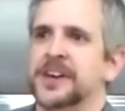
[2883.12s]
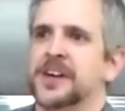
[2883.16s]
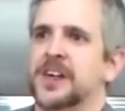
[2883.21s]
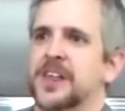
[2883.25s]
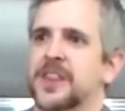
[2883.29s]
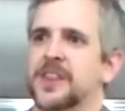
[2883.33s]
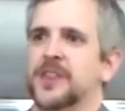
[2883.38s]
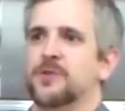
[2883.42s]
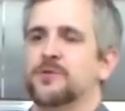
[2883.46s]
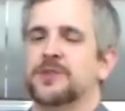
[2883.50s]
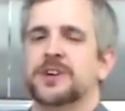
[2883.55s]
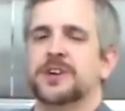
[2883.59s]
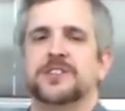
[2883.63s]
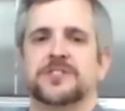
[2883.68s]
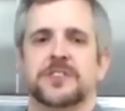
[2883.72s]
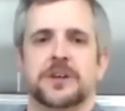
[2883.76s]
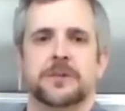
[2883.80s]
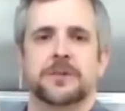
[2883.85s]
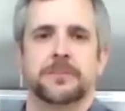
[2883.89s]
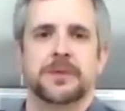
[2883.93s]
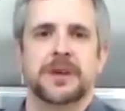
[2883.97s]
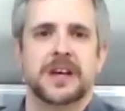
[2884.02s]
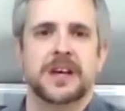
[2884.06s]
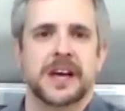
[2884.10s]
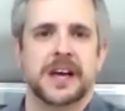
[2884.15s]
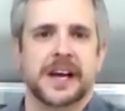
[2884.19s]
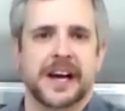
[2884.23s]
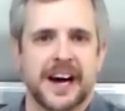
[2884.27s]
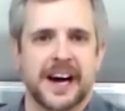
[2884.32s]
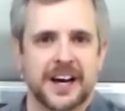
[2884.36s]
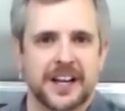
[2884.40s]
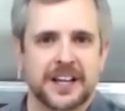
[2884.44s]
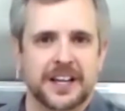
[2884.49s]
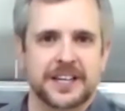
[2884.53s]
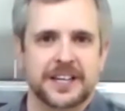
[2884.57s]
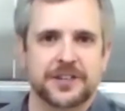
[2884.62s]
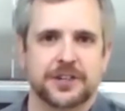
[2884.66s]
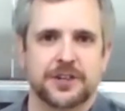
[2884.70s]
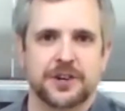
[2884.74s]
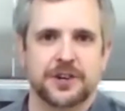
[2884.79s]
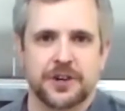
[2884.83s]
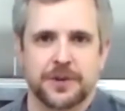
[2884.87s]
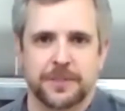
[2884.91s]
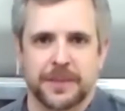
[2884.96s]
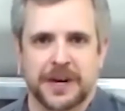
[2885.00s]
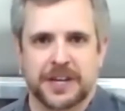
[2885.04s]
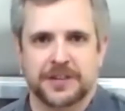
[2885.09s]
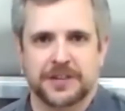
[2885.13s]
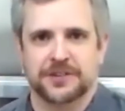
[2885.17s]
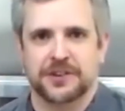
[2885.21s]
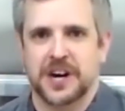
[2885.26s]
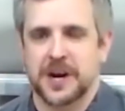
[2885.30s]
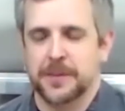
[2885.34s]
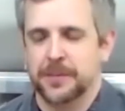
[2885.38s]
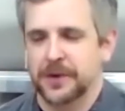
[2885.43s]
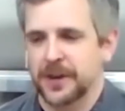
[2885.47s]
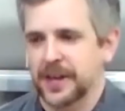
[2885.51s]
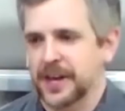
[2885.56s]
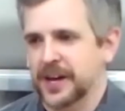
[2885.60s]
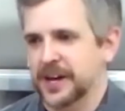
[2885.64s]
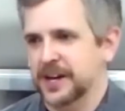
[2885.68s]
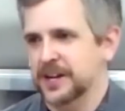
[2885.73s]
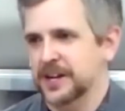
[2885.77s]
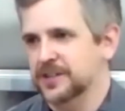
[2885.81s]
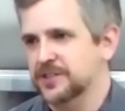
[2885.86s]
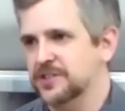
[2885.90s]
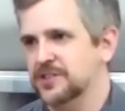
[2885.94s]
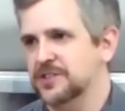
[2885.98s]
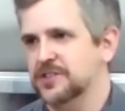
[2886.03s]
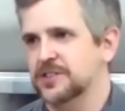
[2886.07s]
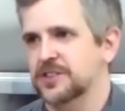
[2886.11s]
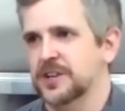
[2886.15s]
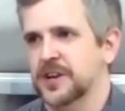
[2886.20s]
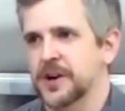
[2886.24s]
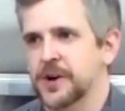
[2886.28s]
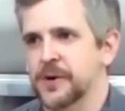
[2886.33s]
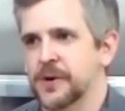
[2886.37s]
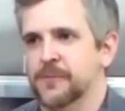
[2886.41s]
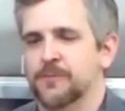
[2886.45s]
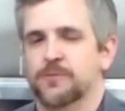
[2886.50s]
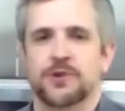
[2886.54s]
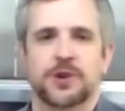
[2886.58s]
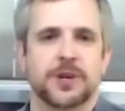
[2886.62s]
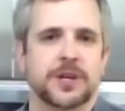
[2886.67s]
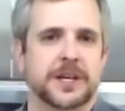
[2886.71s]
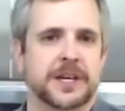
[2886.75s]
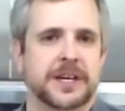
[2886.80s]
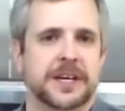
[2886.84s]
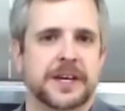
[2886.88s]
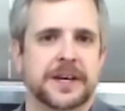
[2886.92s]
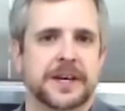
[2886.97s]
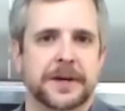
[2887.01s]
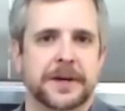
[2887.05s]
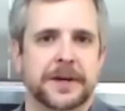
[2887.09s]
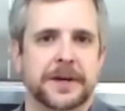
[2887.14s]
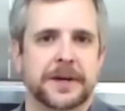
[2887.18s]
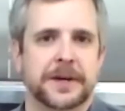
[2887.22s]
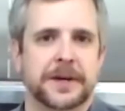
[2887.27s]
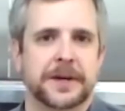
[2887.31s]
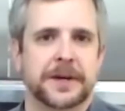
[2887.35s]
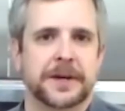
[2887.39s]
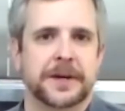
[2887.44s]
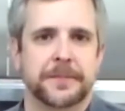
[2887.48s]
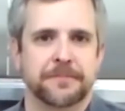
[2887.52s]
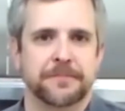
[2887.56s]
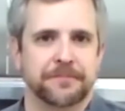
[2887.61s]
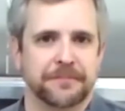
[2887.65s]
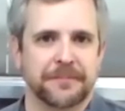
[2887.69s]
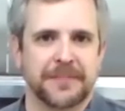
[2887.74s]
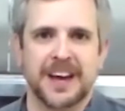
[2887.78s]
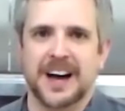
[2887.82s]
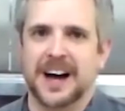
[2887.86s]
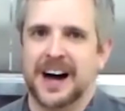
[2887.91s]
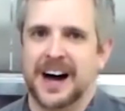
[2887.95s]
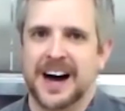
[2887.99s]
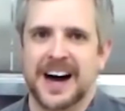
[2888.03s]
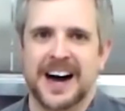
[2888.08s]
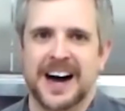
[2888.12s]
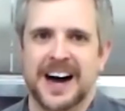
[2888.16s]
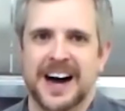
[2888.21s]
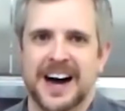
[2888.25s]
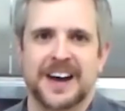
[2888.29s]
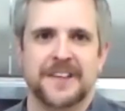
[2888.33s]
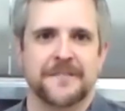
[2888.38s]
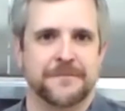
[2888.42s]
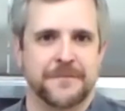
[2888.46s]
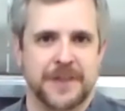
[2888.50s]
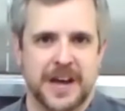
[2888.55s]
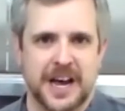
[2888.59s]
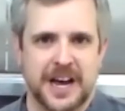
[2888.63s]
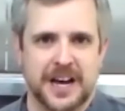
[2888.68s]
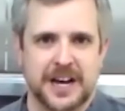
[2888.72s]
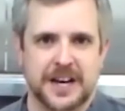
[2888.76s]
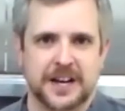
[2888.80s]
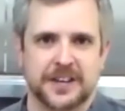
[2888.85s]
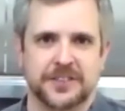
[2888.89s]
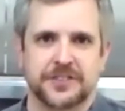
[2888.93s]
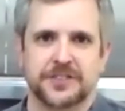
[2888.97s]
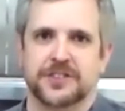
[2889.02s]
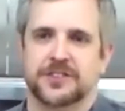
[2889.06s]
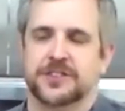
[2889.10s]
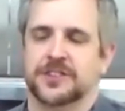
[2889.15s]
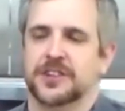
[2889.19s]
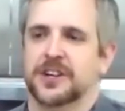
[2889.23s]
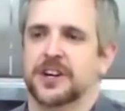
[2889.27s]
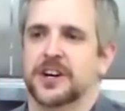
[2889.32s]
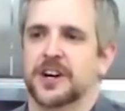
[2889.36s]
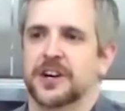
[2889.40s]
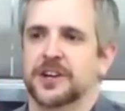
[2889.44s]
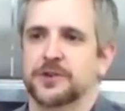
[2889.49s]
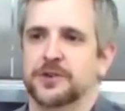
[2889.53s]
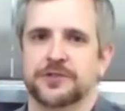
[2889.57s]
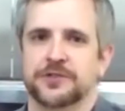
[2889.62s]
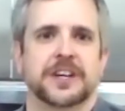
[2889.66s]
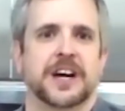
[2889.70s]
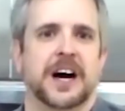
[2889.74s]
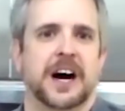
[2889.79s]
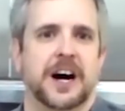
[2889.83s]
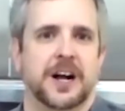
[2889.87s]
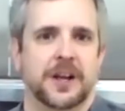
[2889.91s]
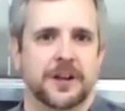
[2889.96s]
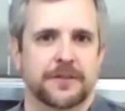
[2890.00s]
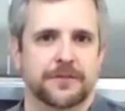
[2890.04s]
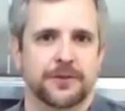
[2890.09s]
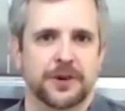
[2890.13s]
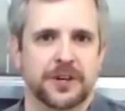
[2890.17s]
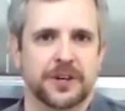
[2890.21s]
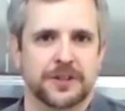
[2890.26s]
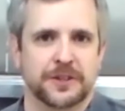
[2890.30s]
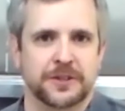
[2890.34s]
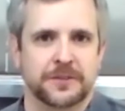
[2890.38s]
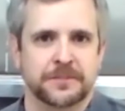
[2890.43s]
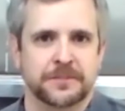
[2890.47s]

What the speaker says: The reason being, I like to cook my scrambled eggs really hot and fast using olive oil.